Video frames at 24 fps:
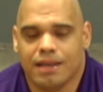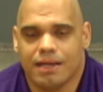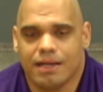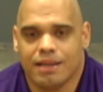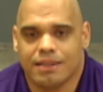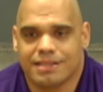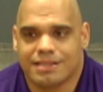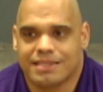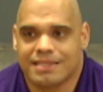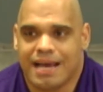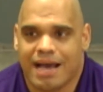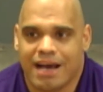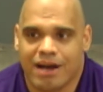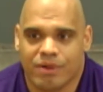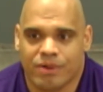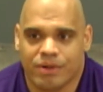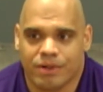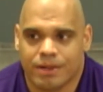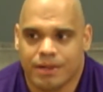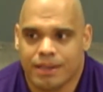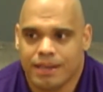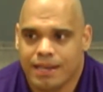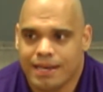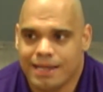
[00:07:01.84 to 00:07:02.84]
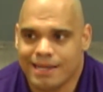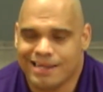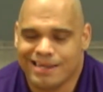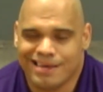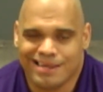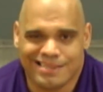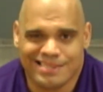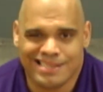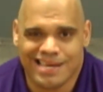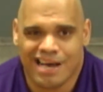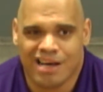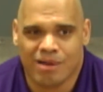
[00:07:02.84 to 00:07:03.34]
sour and in
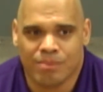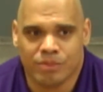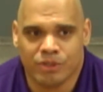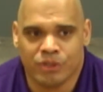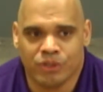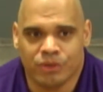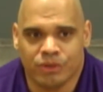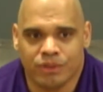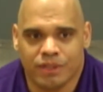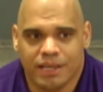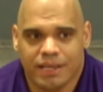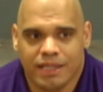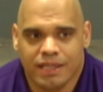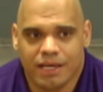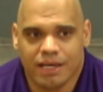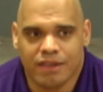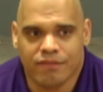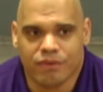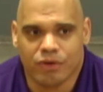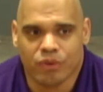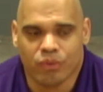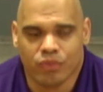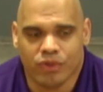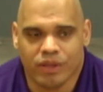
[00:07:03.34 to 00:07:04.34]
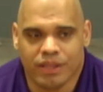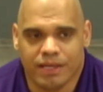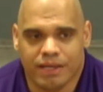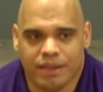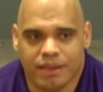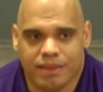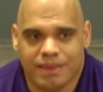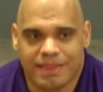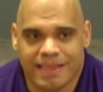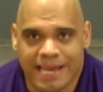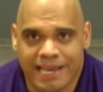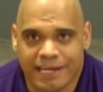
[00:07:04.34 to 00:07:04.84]
a down mood if you're really
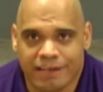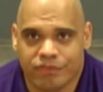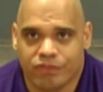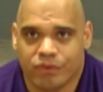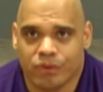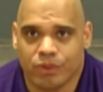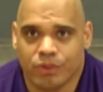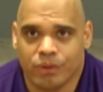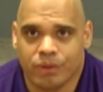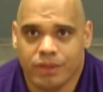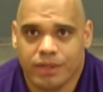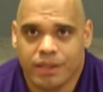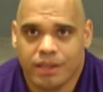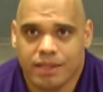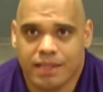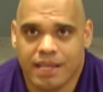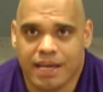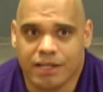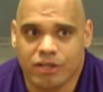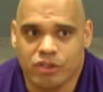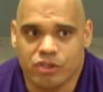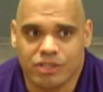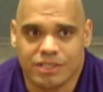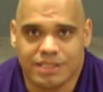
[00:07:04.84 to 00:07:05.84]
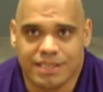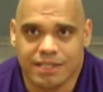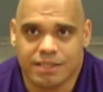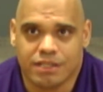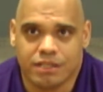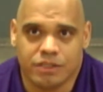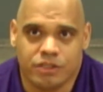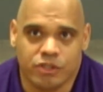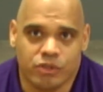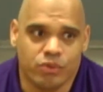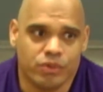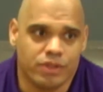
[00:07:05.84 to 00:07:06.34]
thankful that you just get
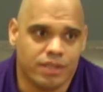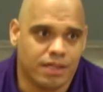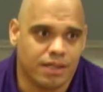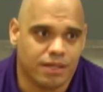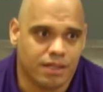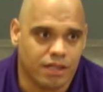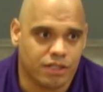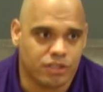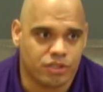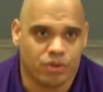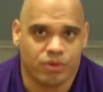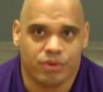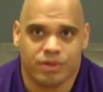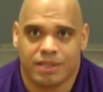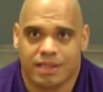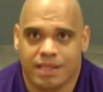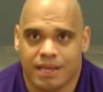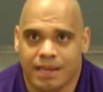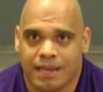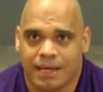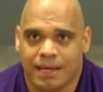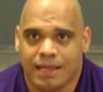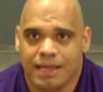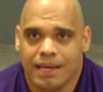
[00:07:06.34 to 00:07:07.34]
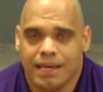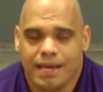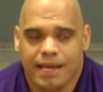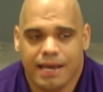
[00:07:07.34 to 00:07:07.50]
to do a certain thing.